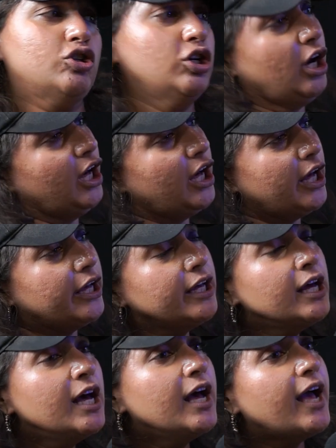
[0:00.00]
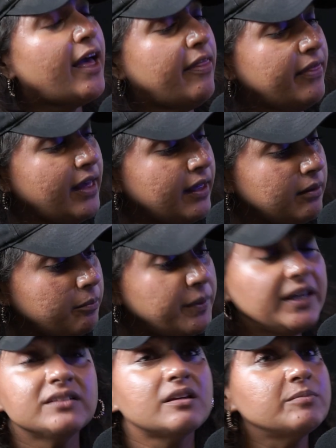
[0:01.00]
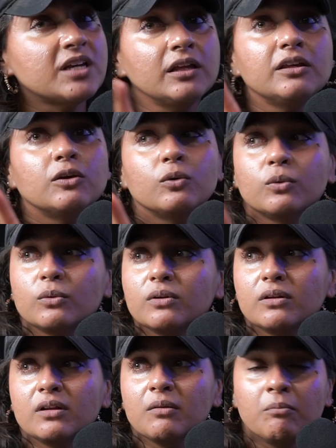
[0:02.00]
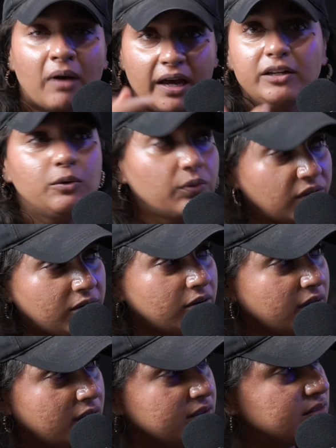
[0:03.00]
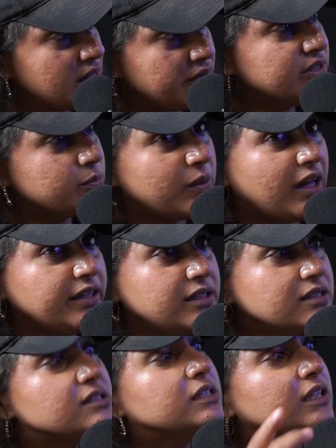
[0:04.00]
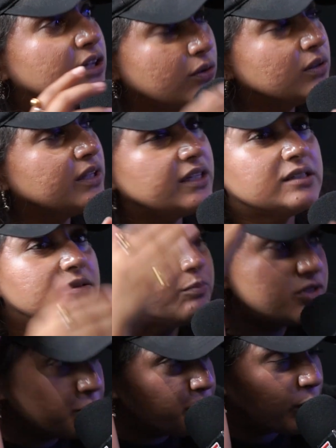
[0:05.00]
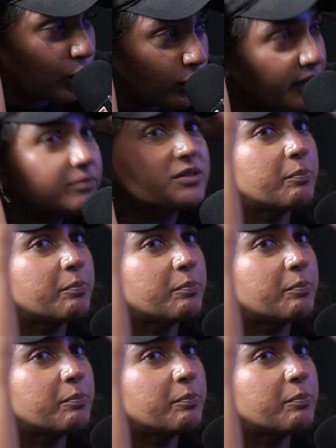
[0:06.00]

guy. And then, because I'm telling you, my new theory is Love is Blind is literally a program to